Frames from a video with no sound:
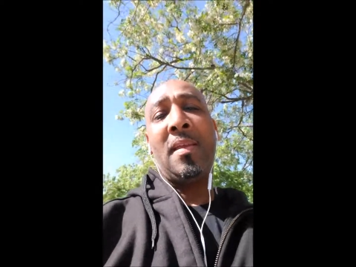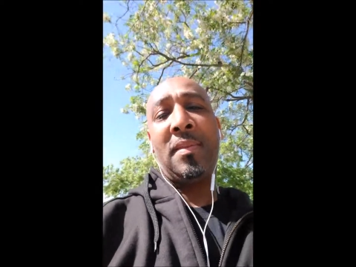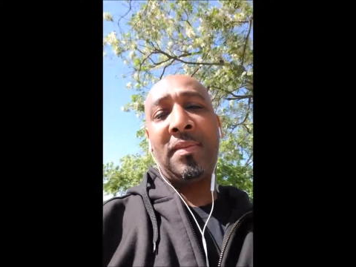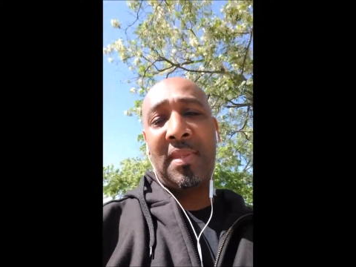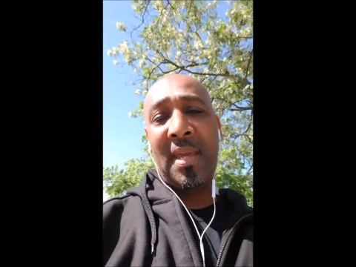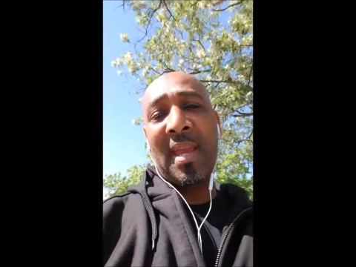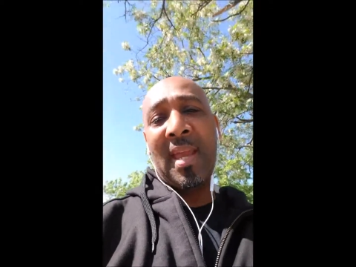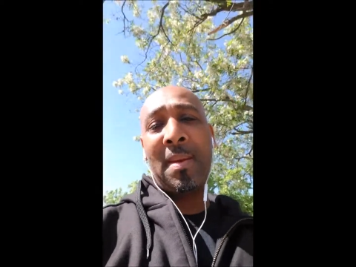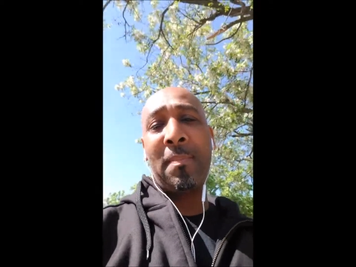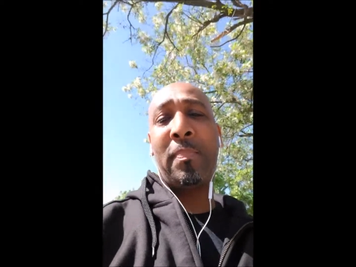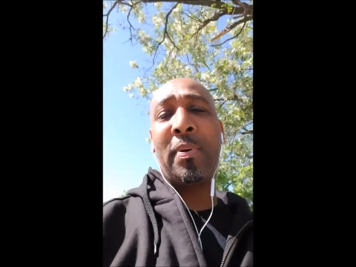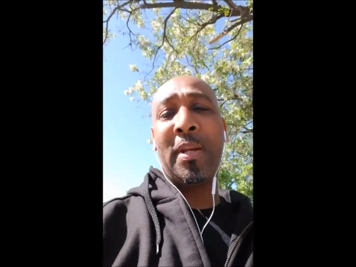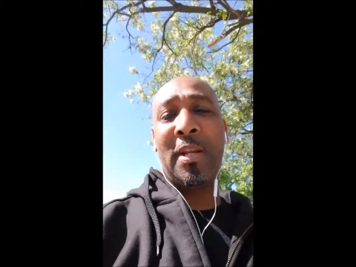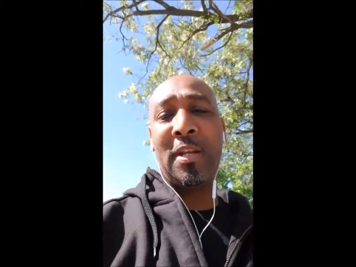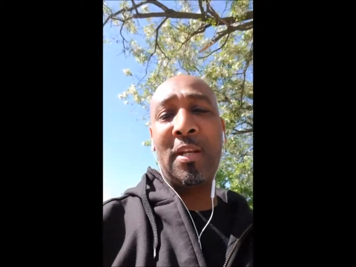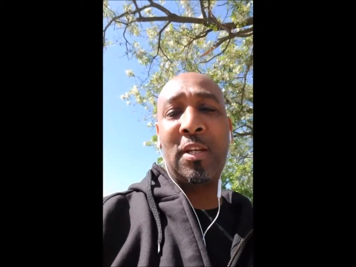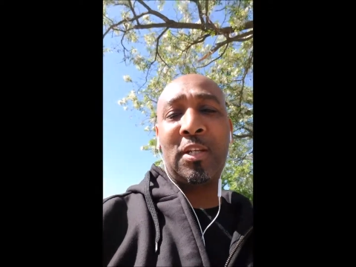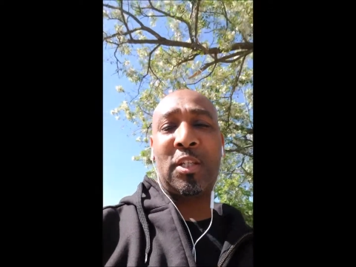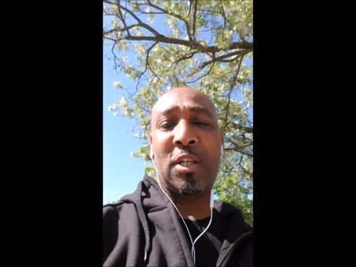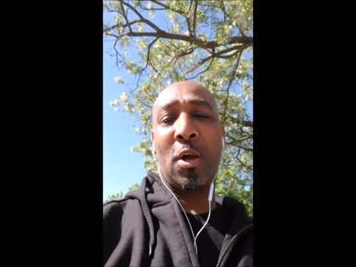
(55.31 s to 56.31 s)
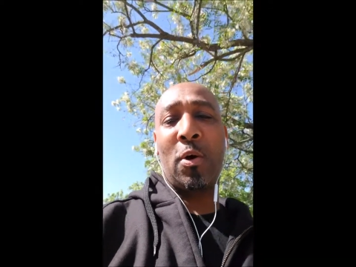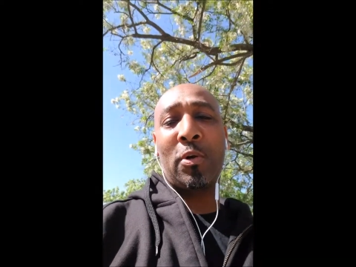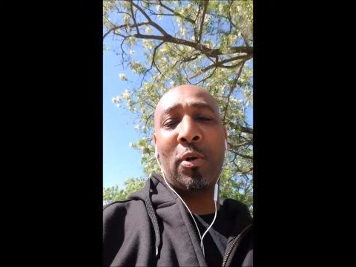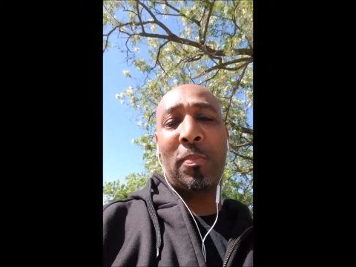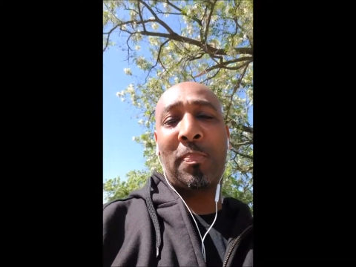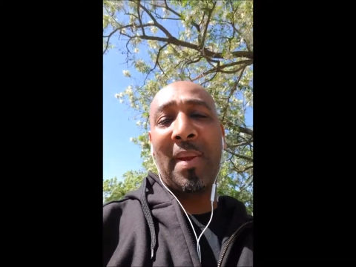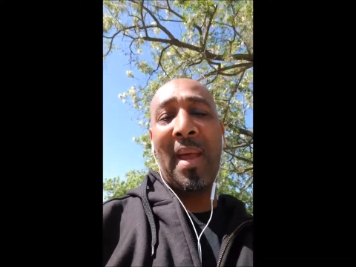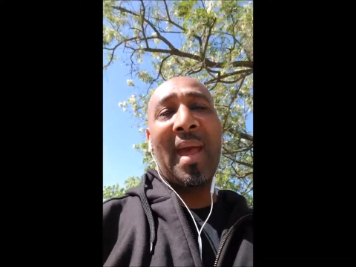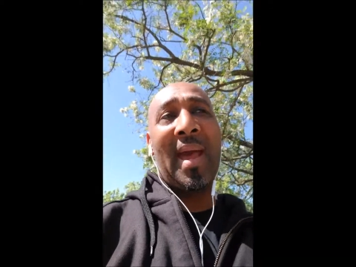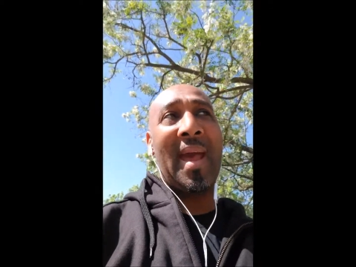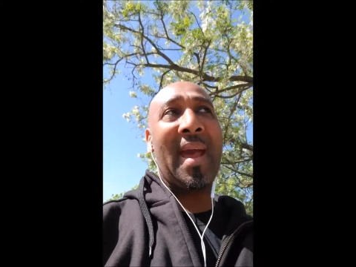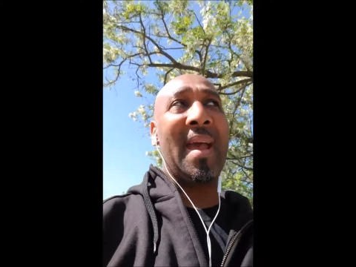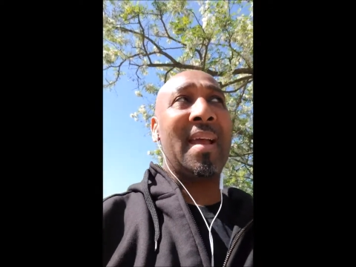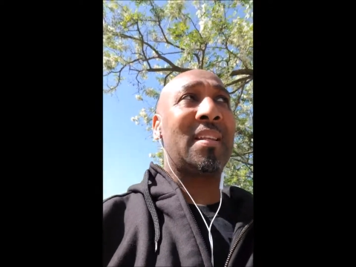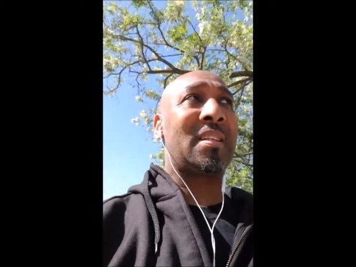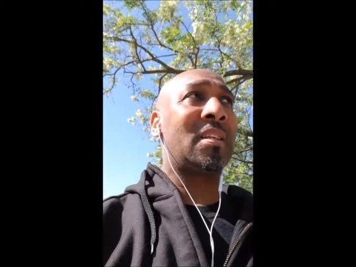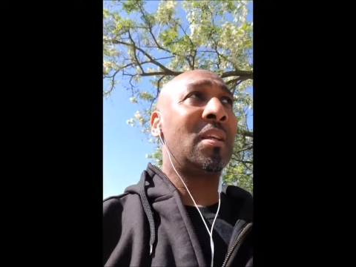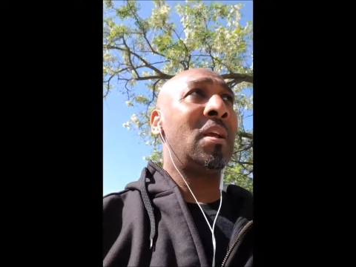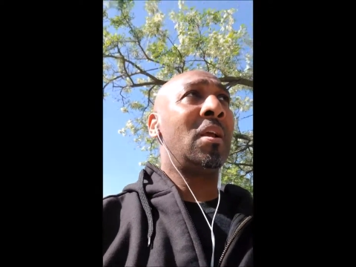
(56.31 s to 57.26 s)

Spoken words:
then put in the shoulder pads